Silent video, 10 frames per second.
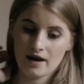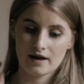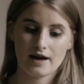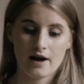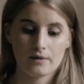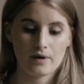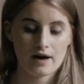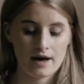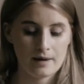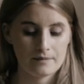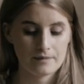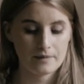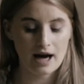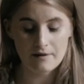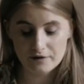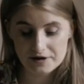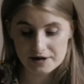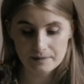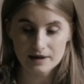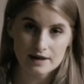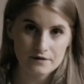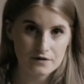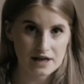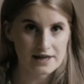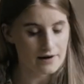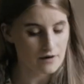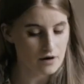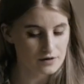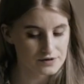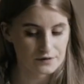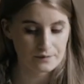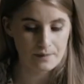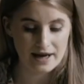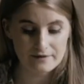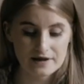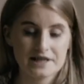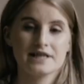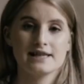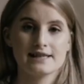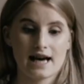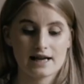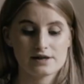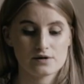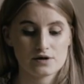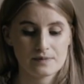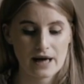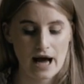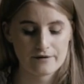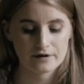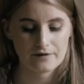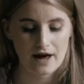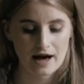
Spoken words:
Now, Canva is completely free. There are sort of paid features inside, so just be careful of that